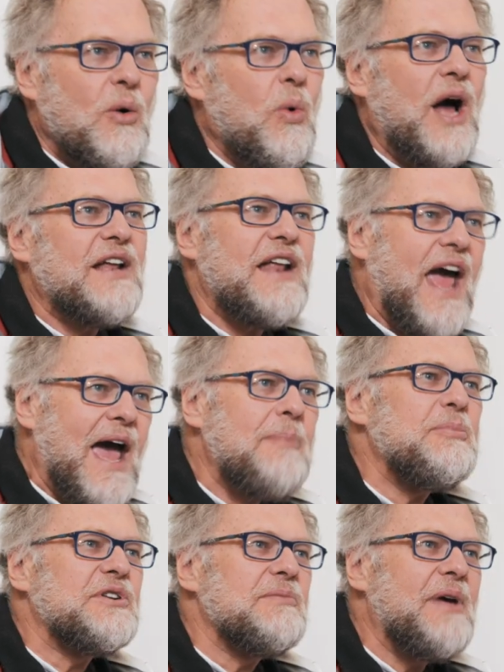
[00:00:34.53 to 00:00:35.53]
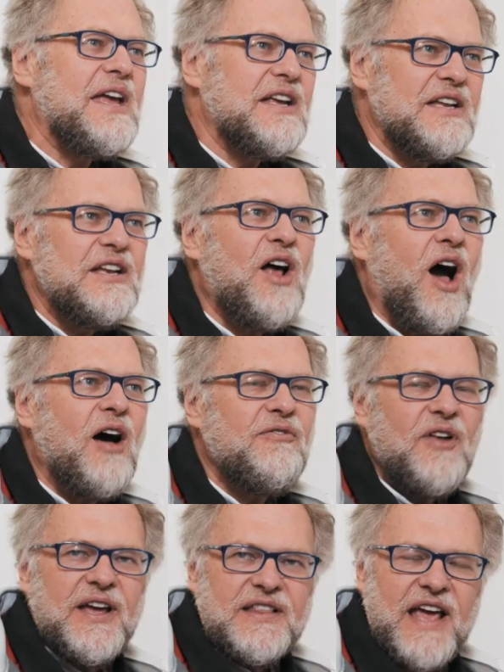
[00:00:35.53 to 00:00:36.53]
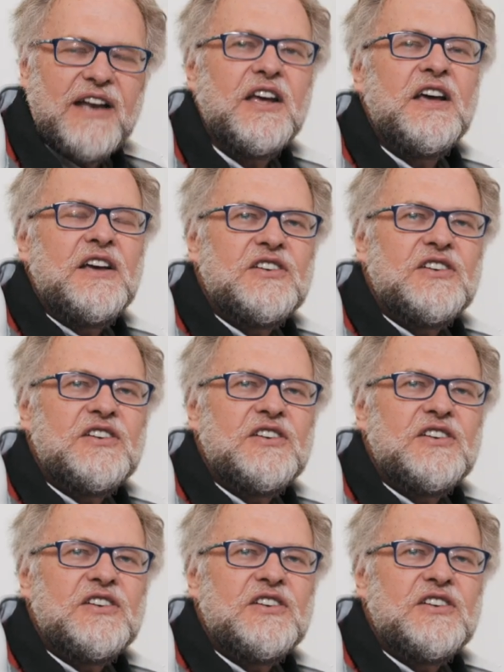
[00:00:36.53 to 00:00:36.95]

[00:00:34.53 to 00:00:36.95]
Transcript: what had happened to make it in off like that.